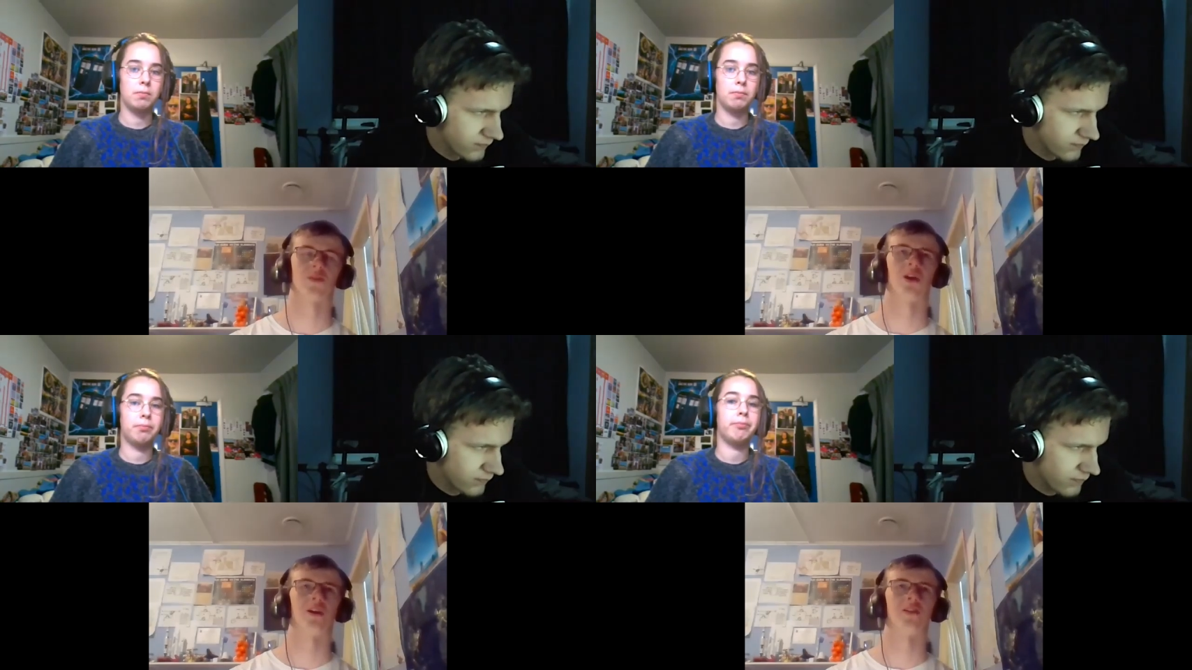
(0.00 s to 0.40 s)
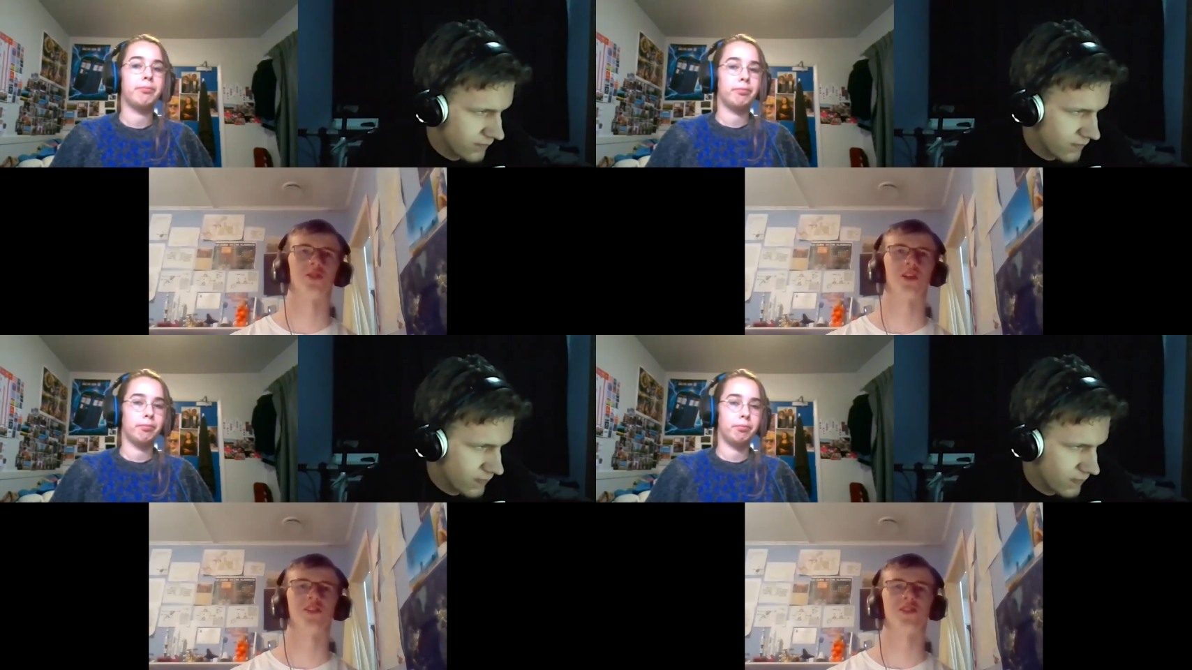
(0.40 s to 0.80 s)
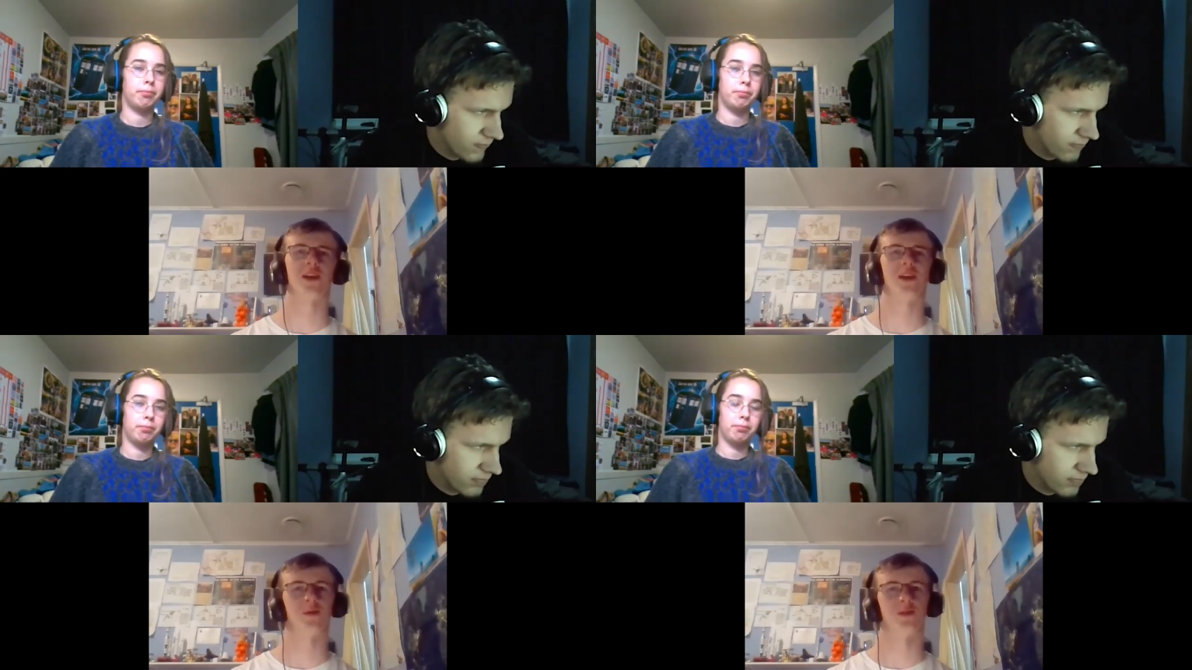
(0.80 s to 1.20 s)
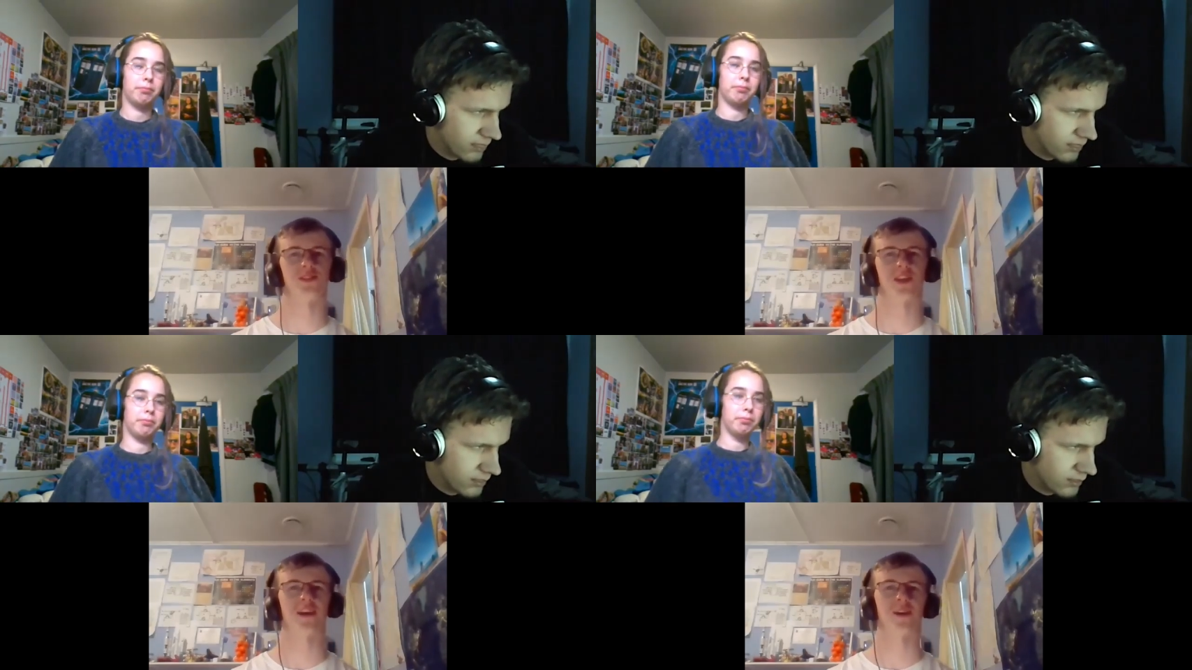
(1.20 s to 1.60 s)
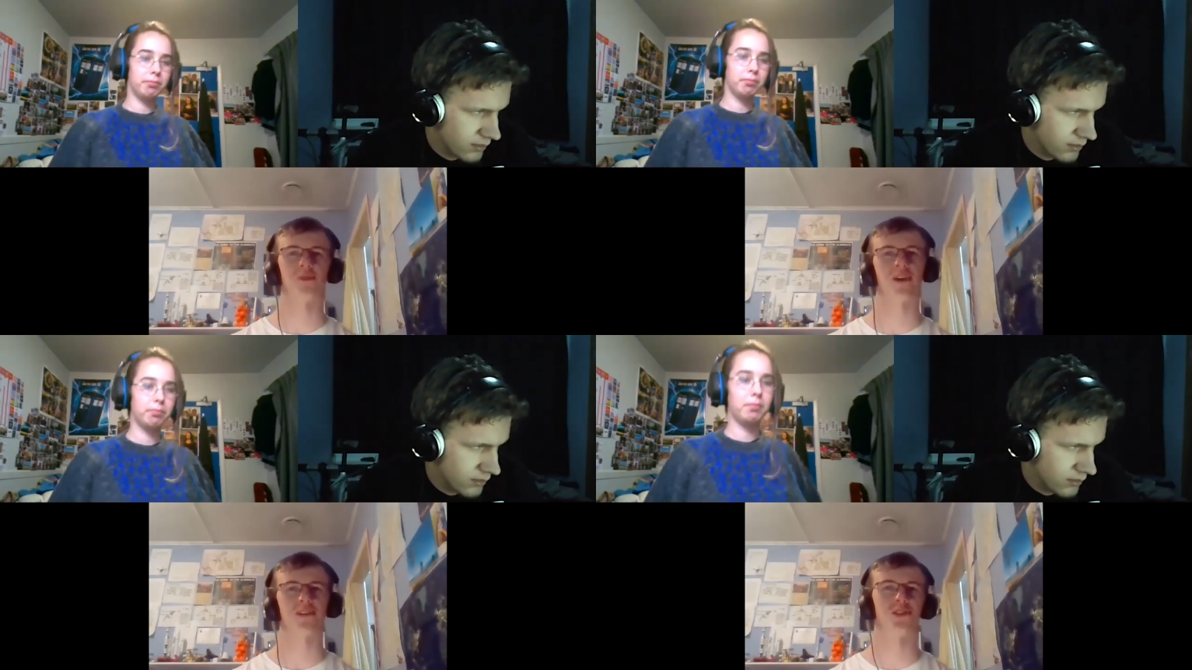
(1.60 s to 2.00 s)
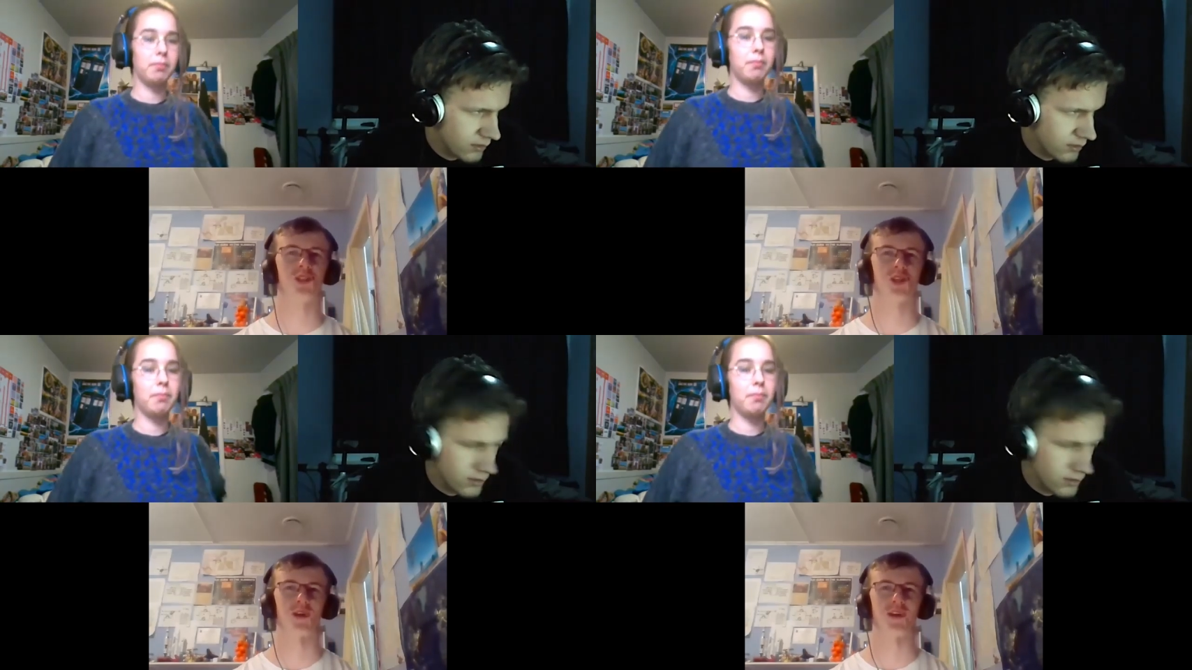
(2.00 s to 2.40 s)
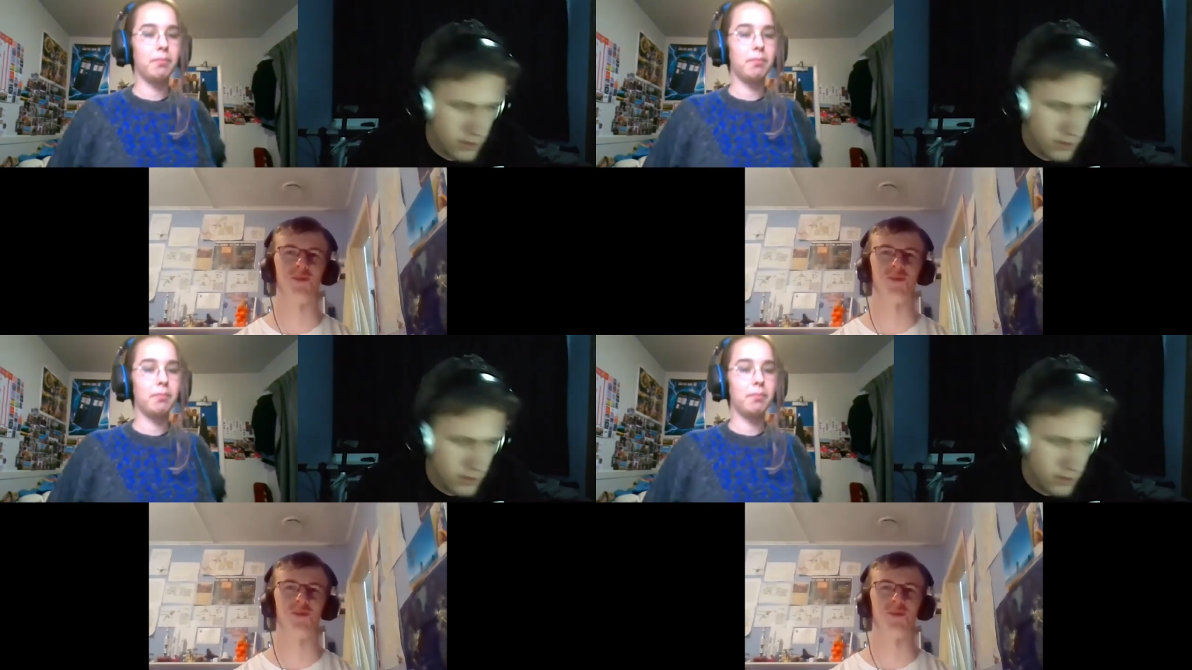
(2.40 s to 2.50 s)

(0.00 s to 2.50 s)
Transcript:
Speaker 1: Oh, I was going to say he was standing behind a tree